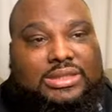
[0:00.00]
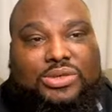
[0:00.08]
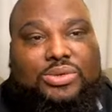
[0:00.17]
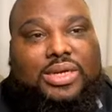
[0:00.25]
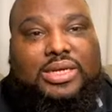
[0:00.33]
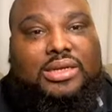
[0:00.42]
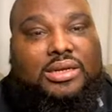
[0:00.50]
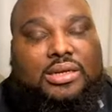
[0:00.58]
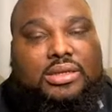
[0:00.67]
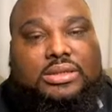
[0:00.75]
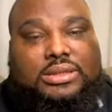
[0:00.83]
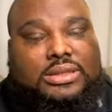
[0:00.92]
do it.
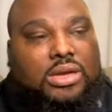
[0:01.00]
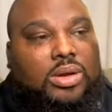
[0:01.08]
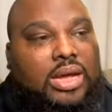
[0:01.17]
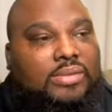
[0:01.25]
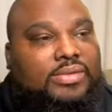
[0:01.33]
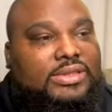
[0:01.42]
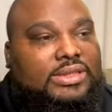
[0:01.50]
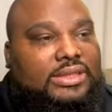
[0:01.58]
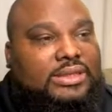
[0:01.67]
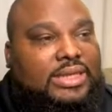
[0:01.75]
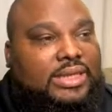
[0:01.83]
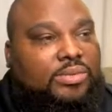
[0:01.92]
So ever
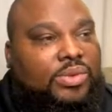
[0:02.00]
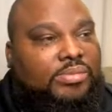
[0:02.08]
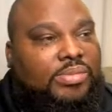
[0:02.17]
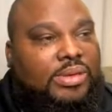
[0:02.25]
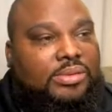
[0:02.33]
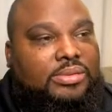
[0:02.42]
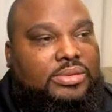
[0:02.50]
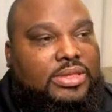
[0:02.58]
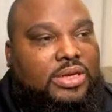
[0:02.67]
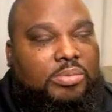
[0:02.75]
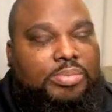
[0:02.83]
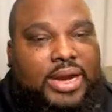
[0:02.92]
since then, we've been, you
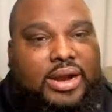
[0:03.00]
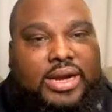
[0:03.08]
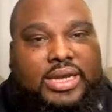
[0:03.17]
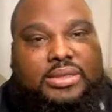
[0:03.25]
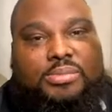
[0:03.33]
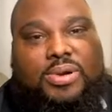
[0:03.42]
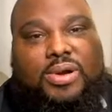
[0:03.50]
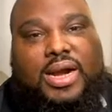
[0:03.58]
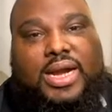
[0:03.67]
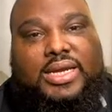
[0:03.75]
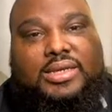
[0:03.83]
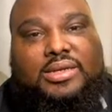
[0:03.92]
know, paired at the
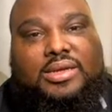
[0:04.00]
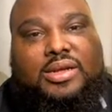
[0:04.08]
brain